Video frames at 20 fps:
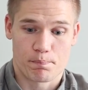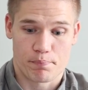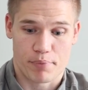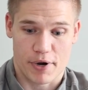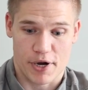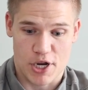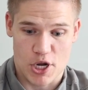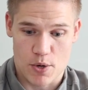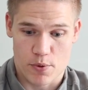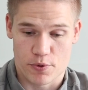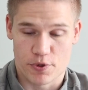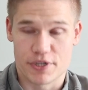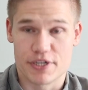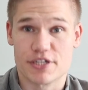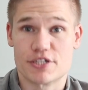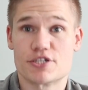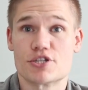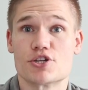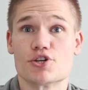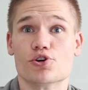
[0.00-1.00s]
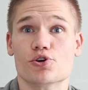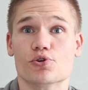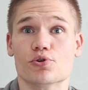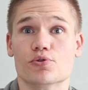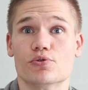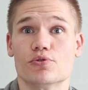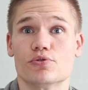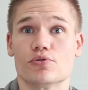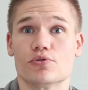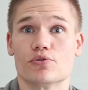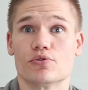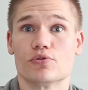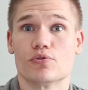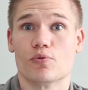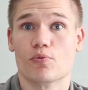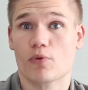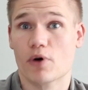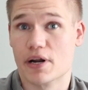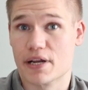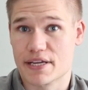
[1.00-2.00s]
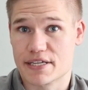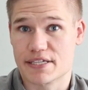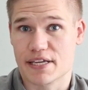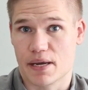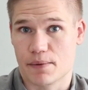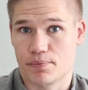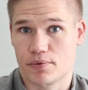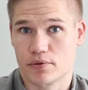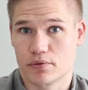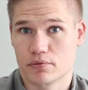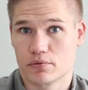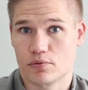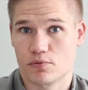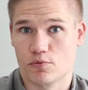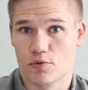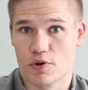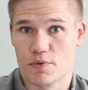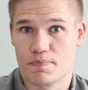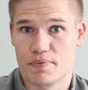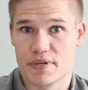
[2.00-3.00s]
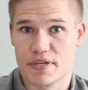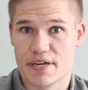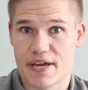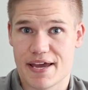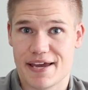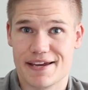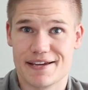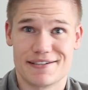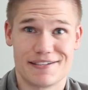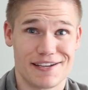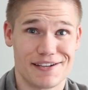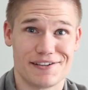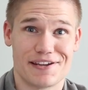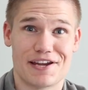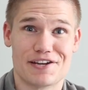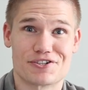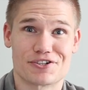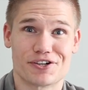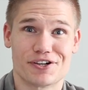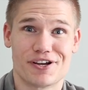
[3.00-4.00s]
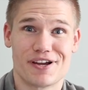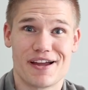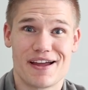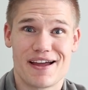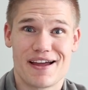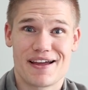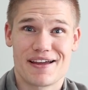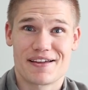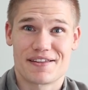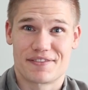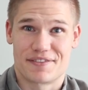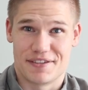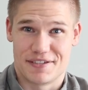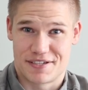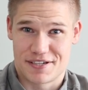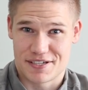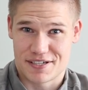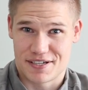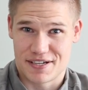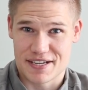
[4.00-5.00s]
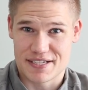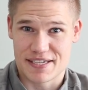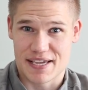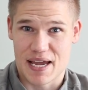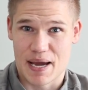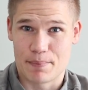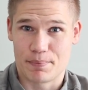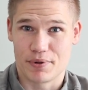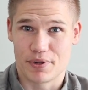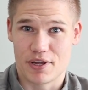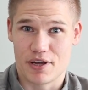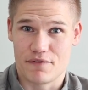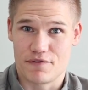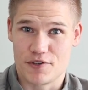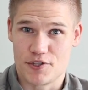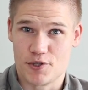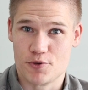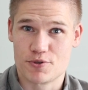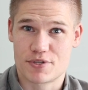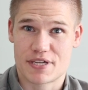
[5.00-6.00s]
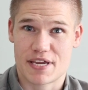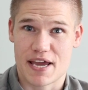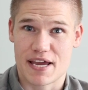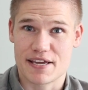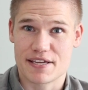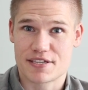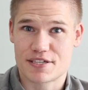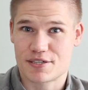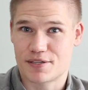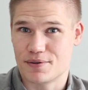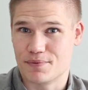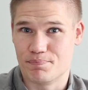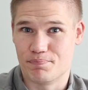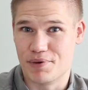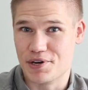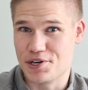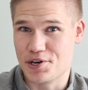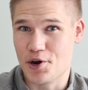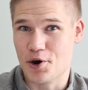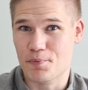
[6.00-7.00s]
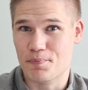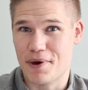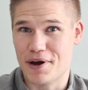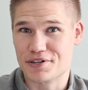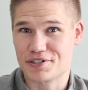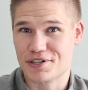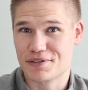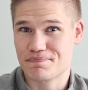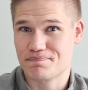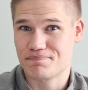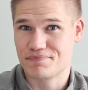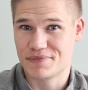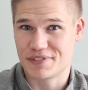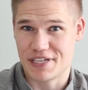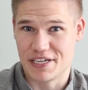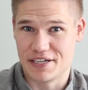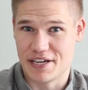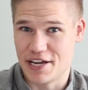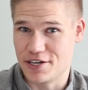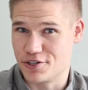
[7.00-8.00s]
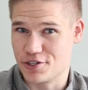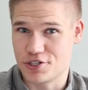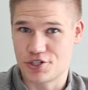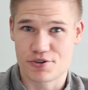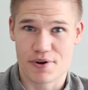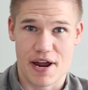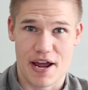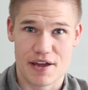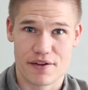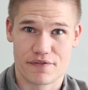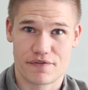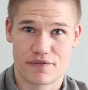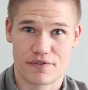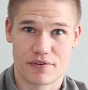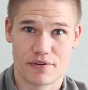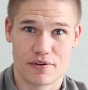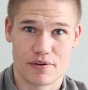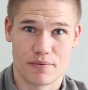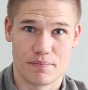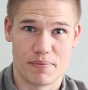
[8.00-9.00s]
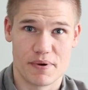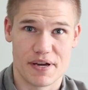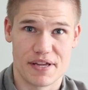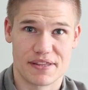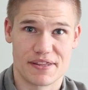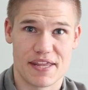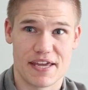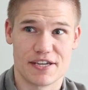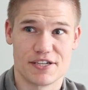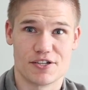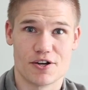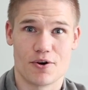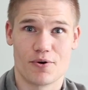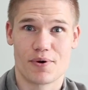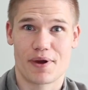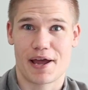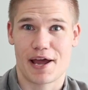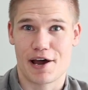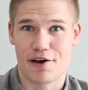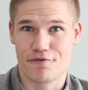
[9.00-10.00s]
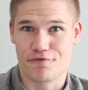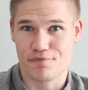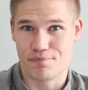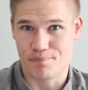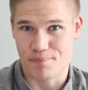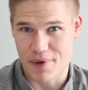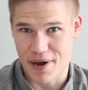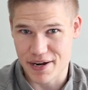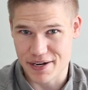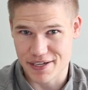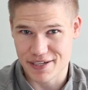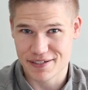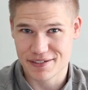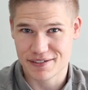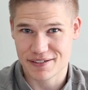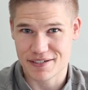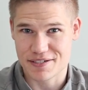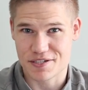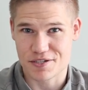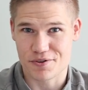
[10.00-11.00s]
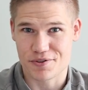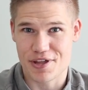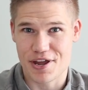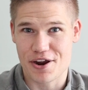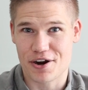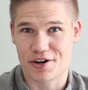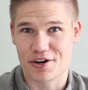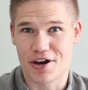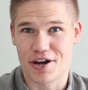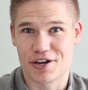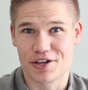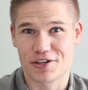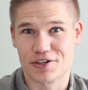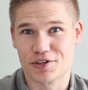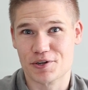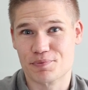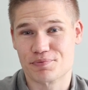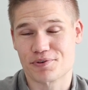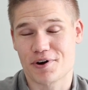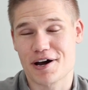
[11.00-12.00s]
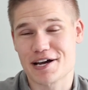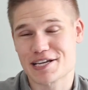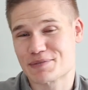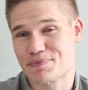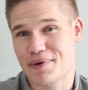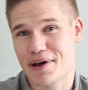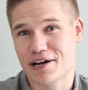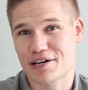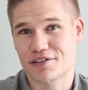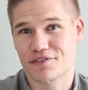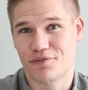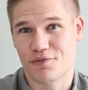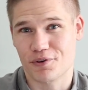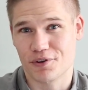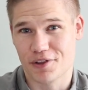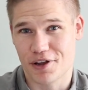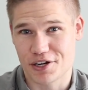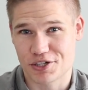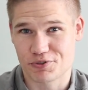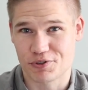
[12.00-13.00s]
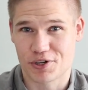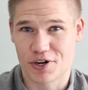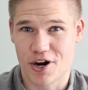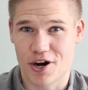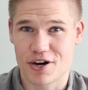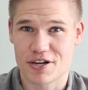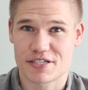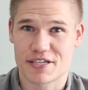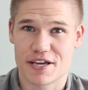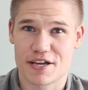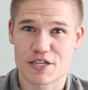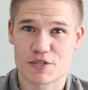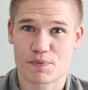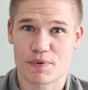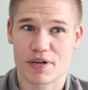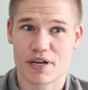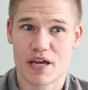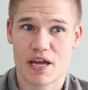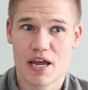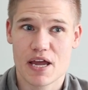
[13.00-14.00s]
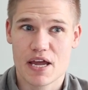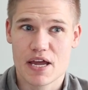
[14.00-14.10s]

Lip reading: Priority 2, one example, would be a teenager. This is an example of use case, but no budget. Teenagers drive, but they don't have money, and so they are not a good prospect for luxury car salesmen.